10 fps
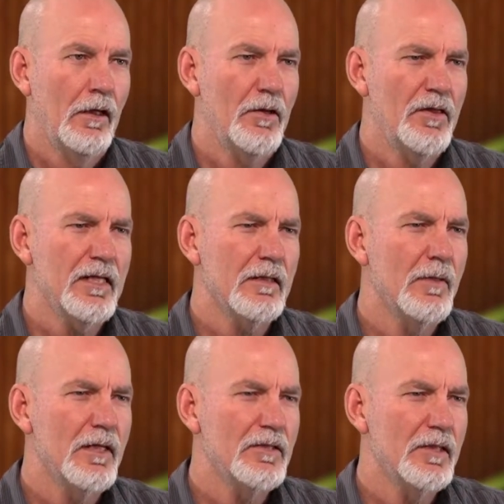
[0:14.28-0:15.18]
I think the
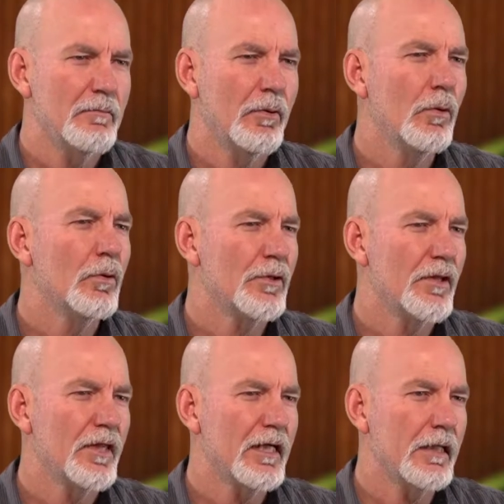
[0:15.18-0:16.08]
most important
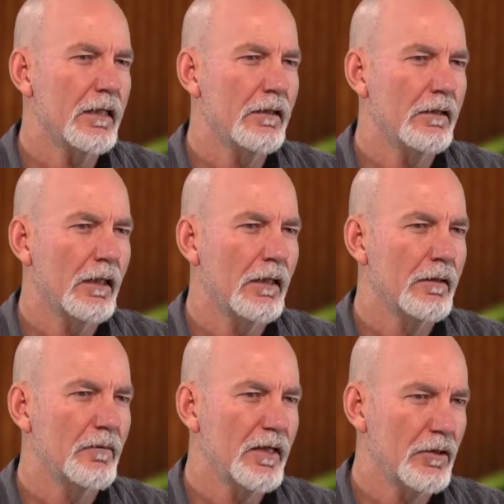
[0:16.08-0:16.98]
thing
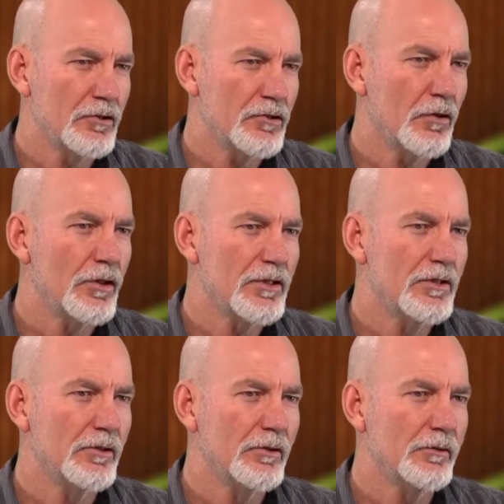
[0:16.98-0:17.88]
that I try to
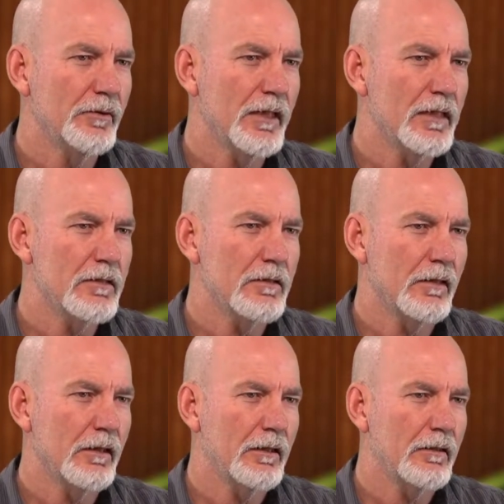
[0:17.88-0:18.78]
do is
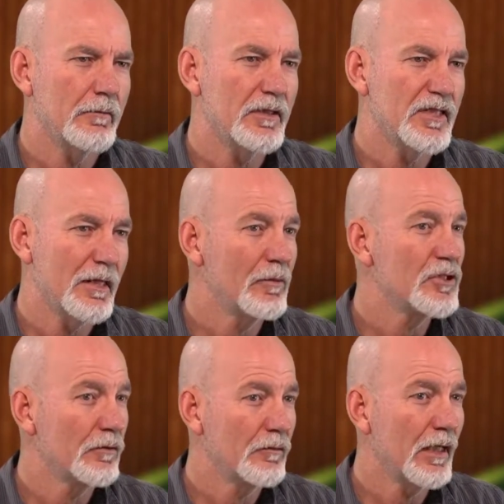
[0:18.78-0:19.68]

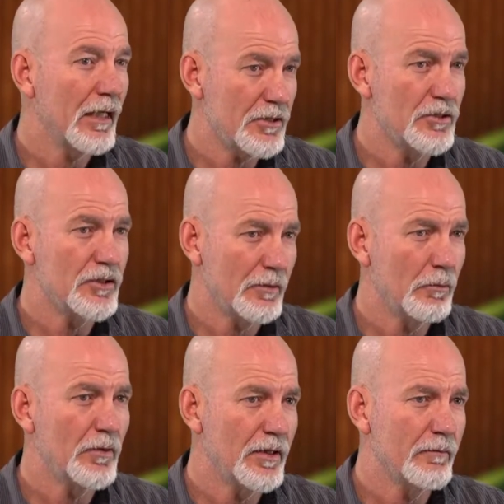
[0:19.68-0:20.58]
establish a
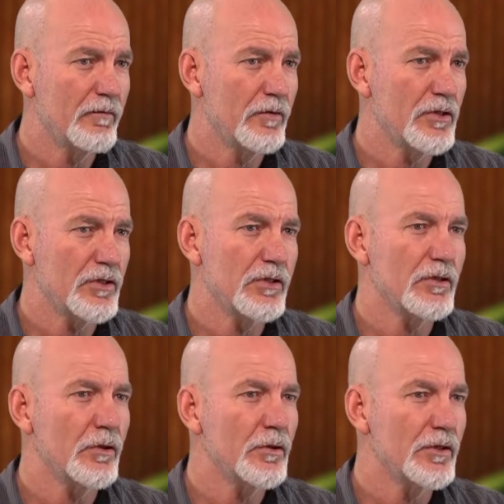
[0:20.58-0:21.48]
relationship with them first as
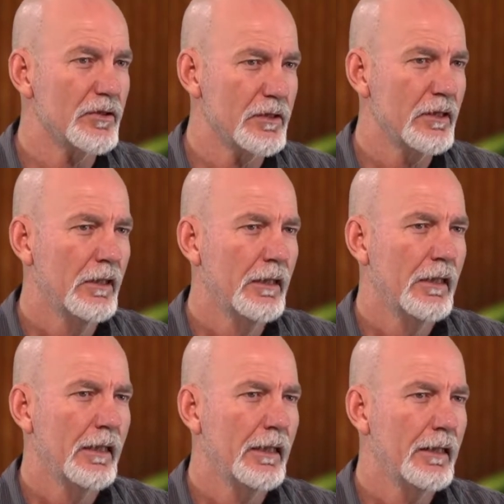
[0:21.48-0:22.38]
learners.
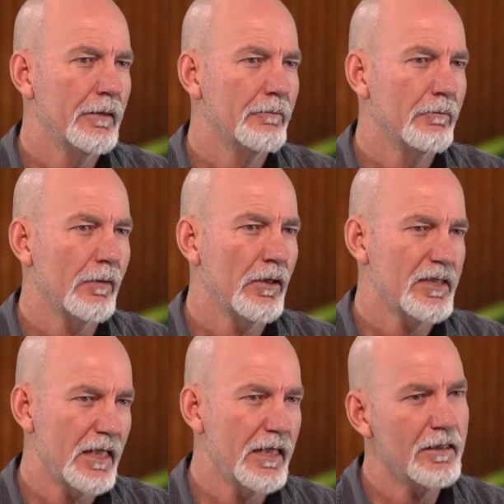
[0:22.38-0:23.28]
I
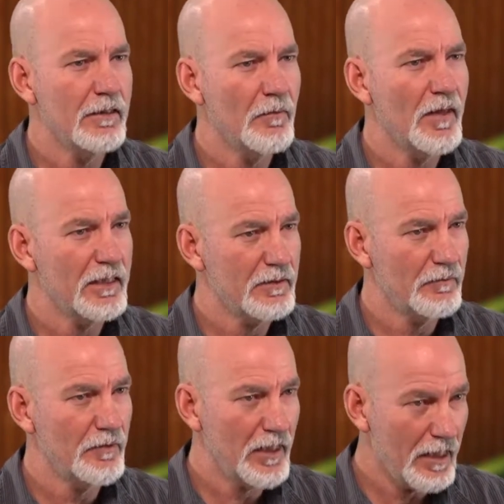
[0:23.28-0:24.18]
say to them that's
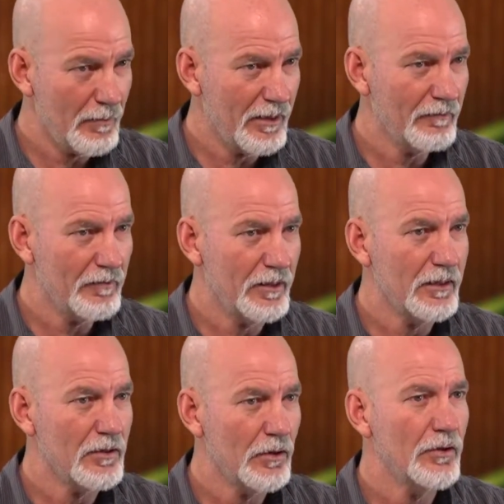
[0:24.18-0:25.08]
for their benefit
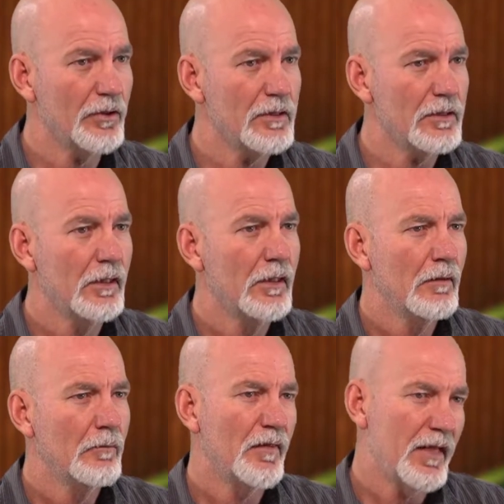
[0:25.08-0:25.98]
as learners,
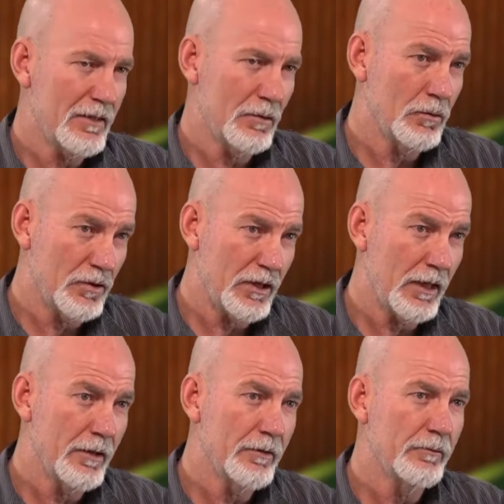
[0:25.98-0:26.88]
but that's
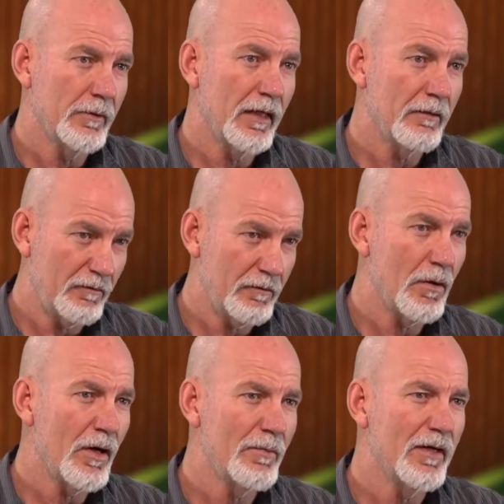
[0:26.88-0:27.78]
also for
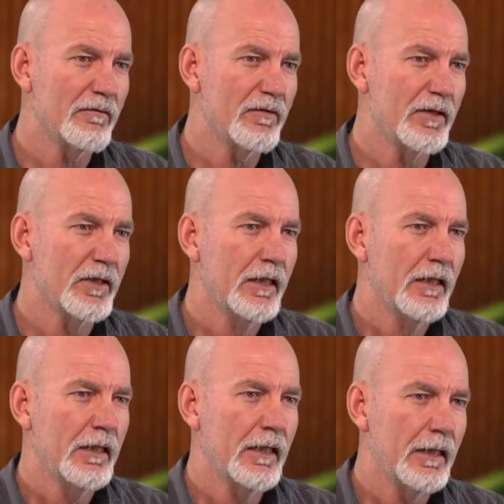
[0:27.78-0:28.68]
my benefit.
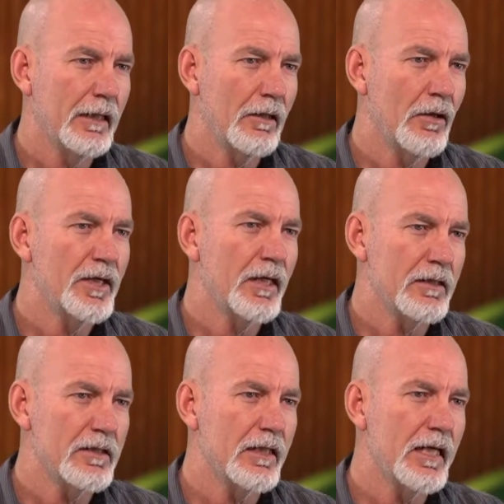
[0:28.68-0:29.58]
I
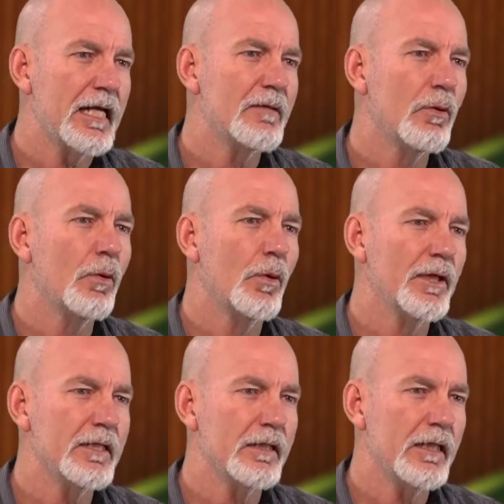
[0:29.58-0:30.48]
don't see any
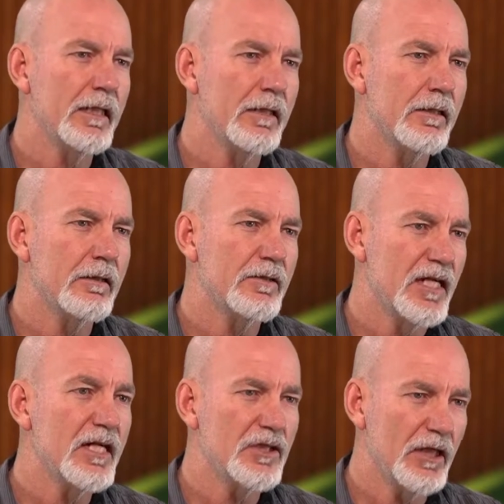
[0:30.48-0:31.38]
point in
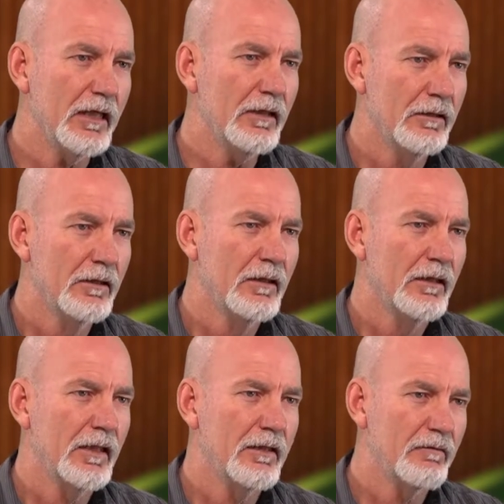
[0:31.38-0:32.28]
teaching
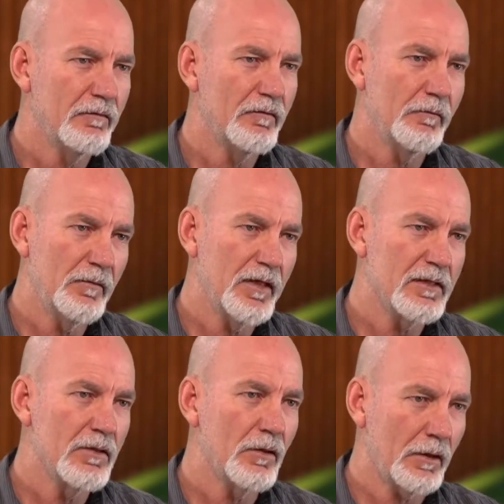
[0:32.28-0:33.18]
if
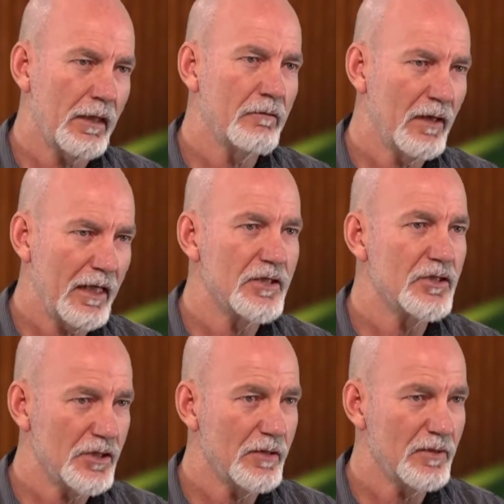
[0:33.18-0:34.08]
there's not a
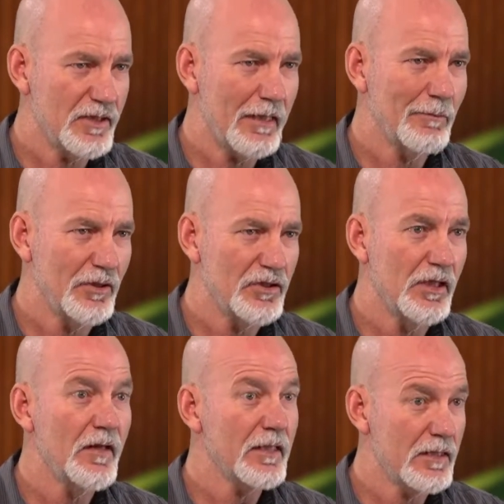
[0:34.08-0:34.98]
relationship established.
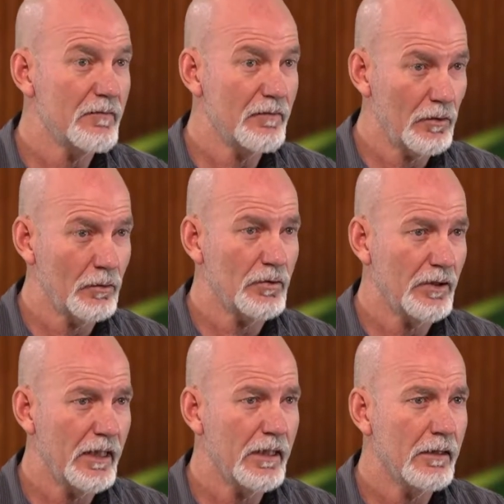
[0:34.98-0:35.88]
Now that's difficult
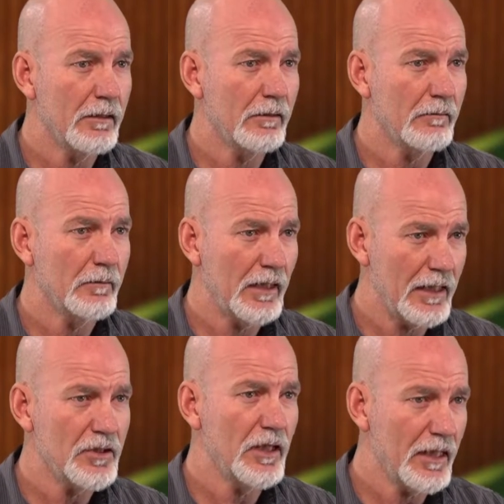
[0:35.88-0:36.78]
in
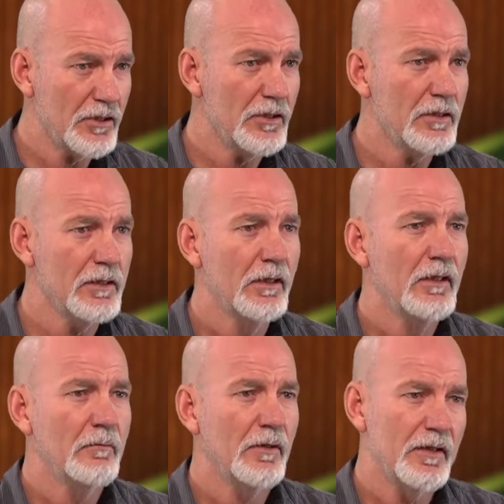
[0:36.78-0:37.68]
large lectures,
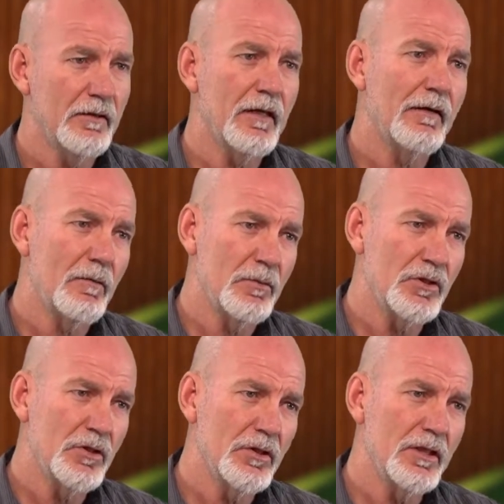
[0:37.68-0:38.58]
but there are
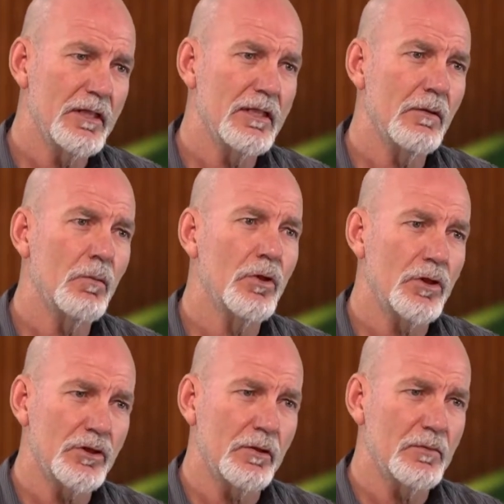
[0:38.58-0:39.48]
opportunities in
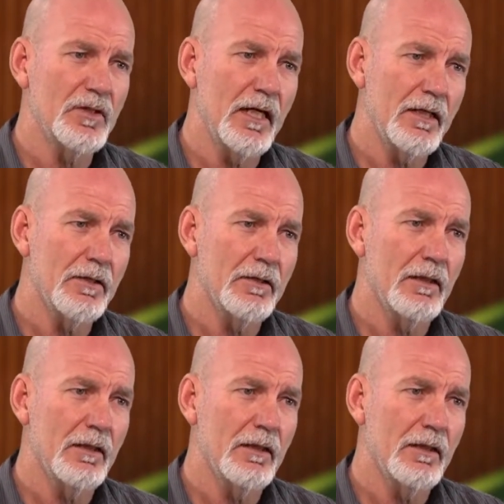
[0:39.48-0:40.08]
workshops and